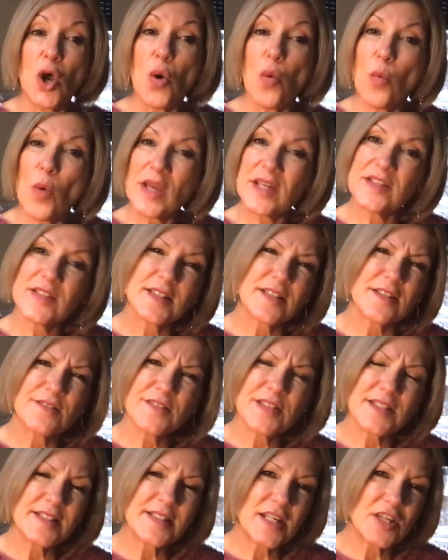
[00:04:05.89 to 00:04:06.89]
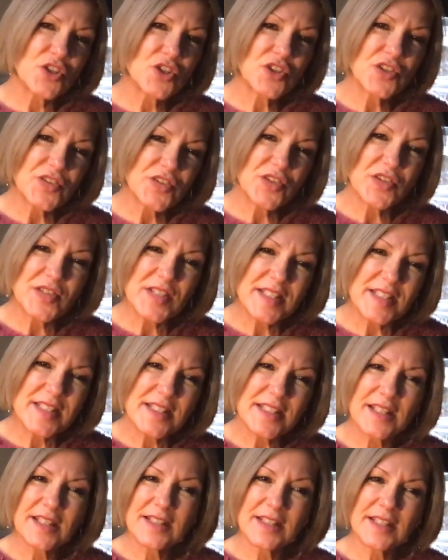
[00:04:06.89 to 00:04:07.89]
White civilization should
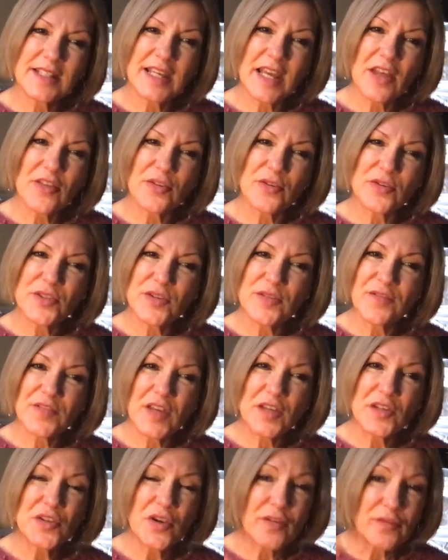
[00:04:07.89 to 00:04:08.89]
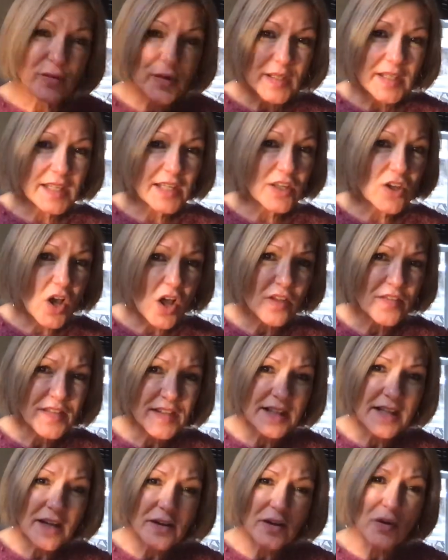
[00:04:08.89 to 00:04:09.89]
stick together to fend off what he called
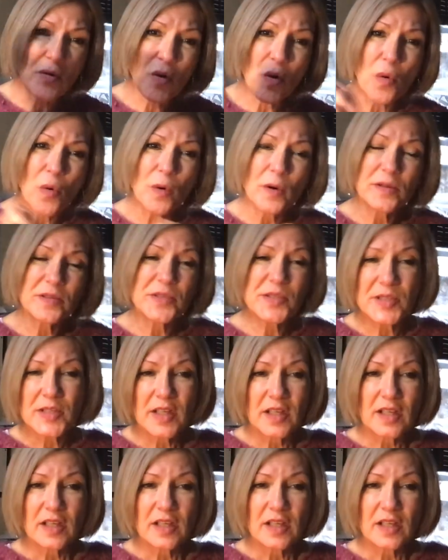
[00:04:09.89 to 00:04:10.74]
the yellow hordes.